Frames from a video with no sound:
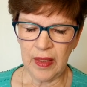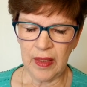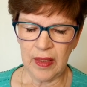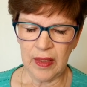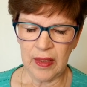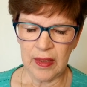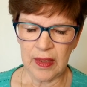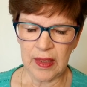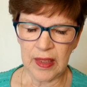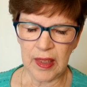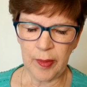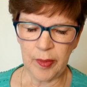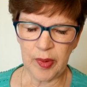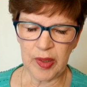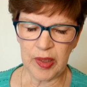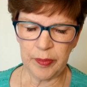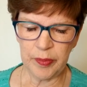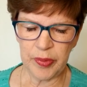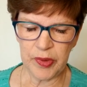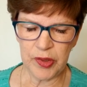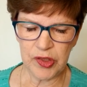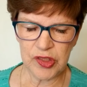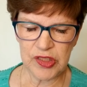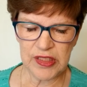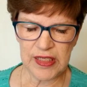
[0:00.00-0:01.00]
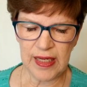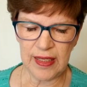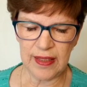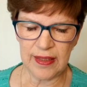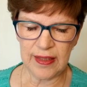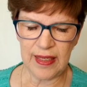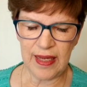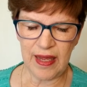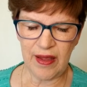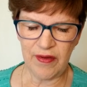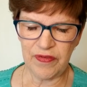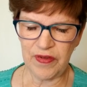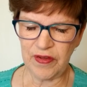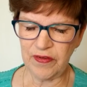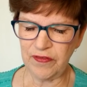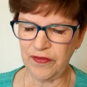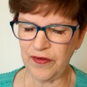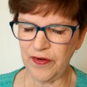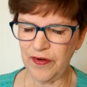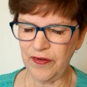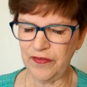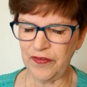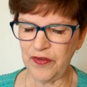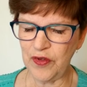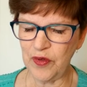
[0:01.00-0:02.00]
The company burst out laughing for
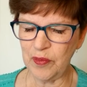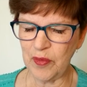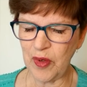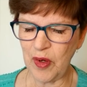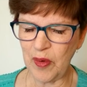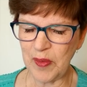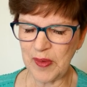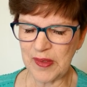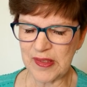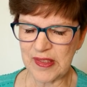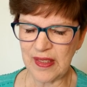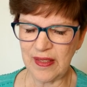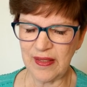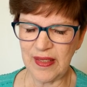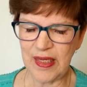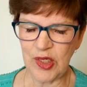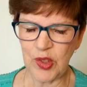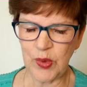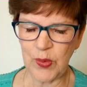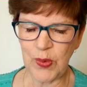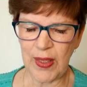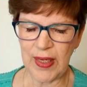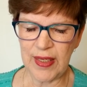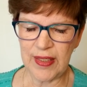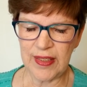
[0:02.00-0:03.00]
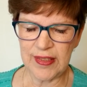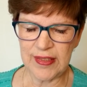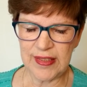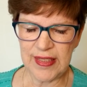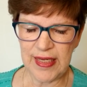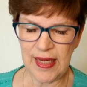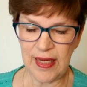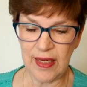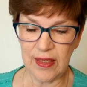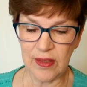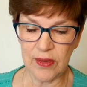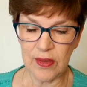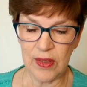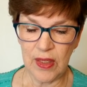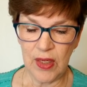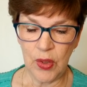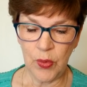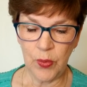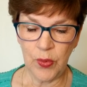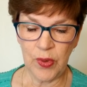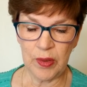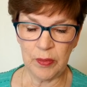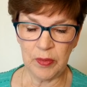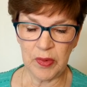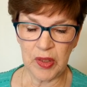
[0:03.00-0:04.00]
a few moments and then quieted down
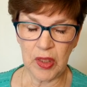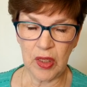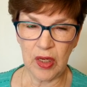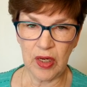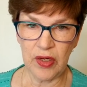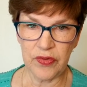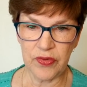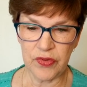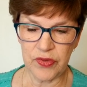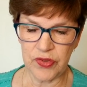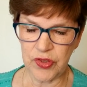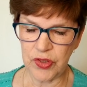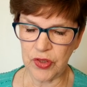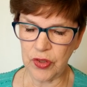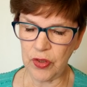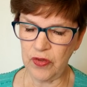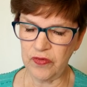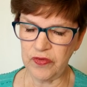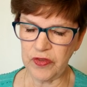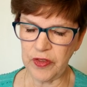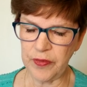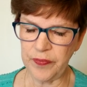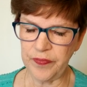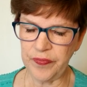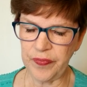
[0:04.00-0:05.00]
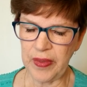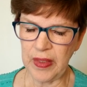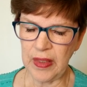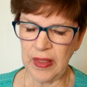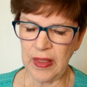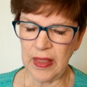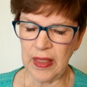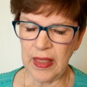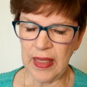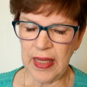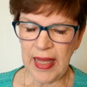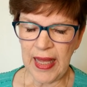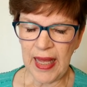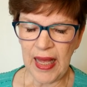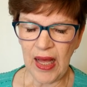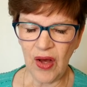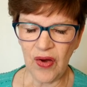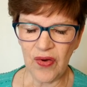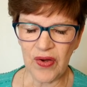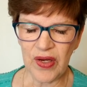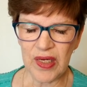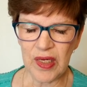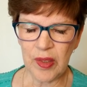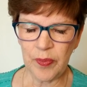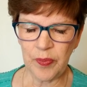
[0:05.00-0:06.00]
when MacArthur took over. How
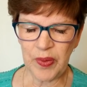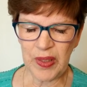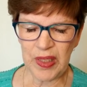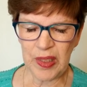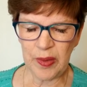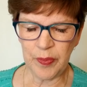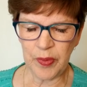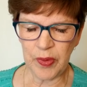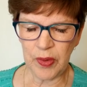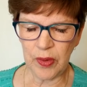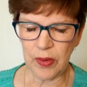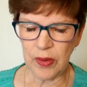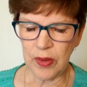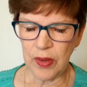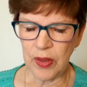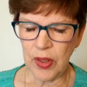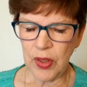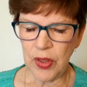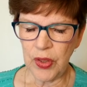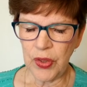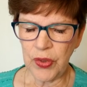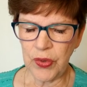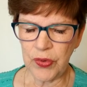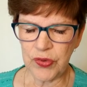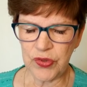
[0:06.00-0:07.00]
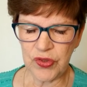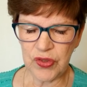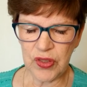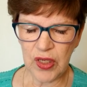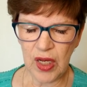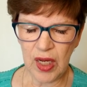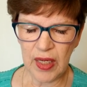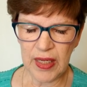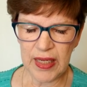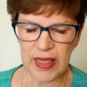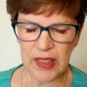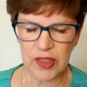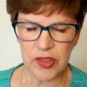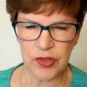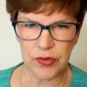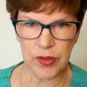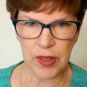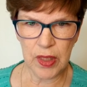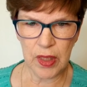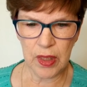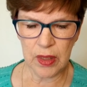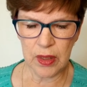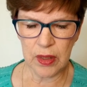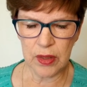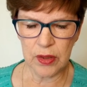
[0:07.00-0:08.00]
can a people who do not get
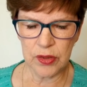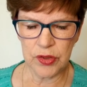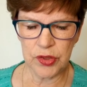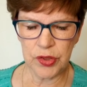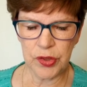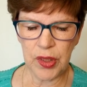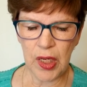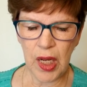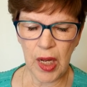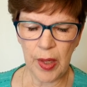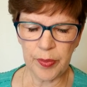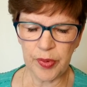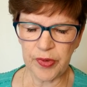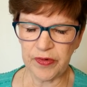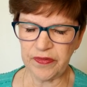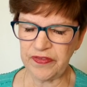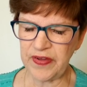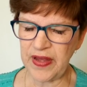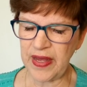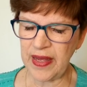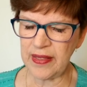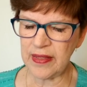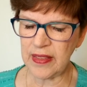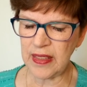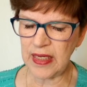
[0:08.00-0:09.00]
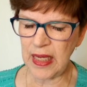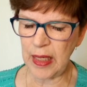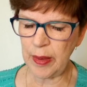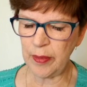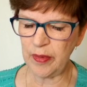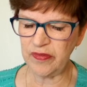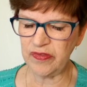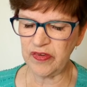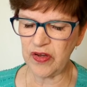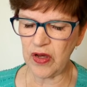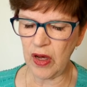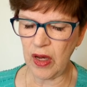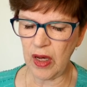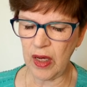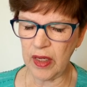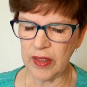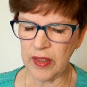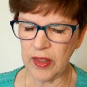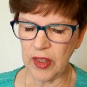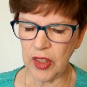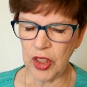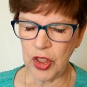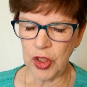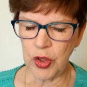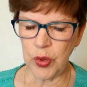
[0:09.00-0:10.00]
drunk, do not profane the name of God,
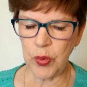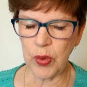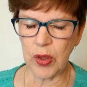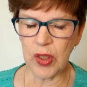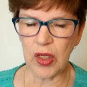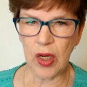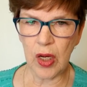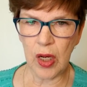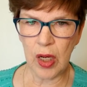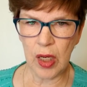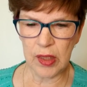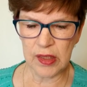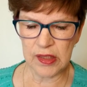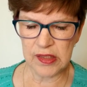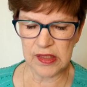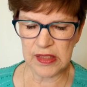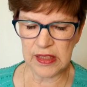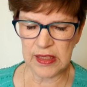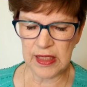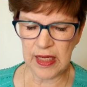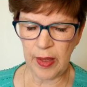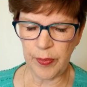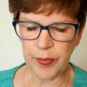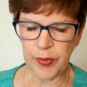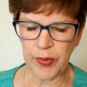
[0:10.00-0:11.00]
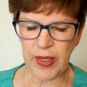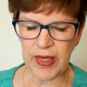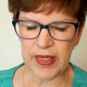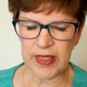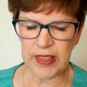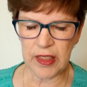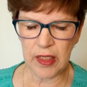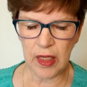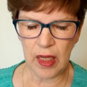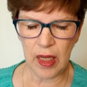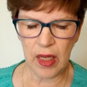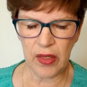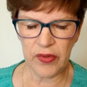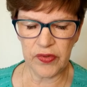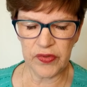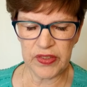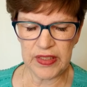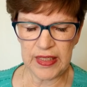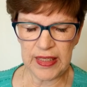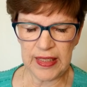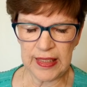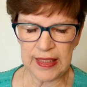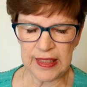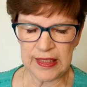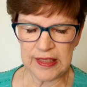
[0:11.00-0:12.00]
who are honest and upright in all their
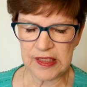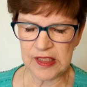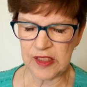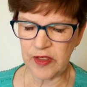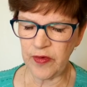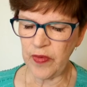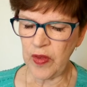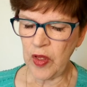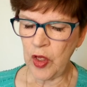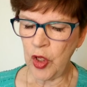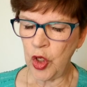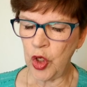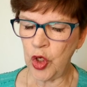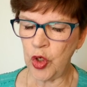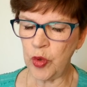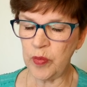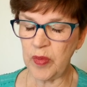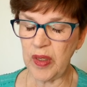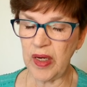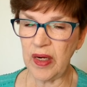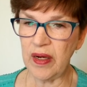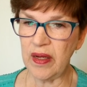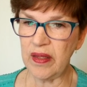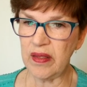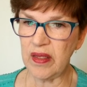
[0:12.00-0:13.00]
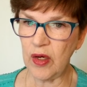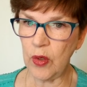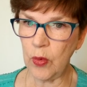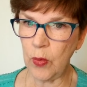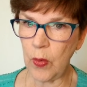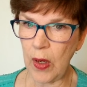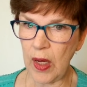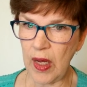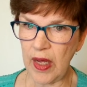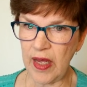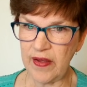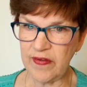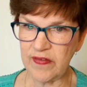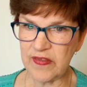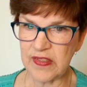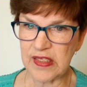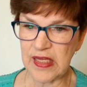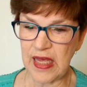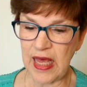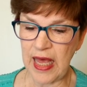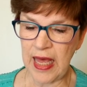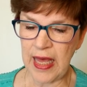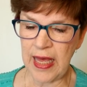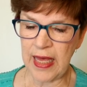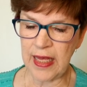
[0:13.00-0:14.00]
dealings, who marry their wives
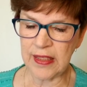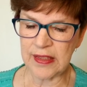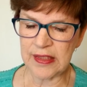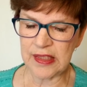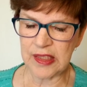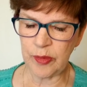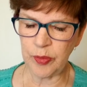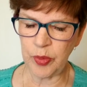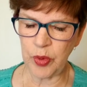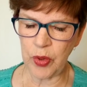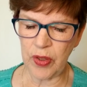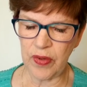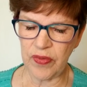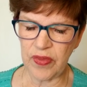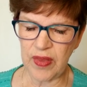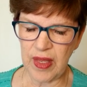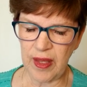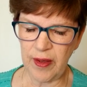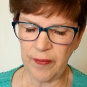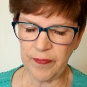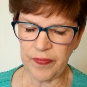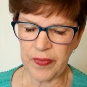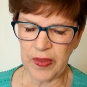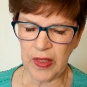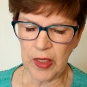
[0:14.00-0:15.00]
and support them,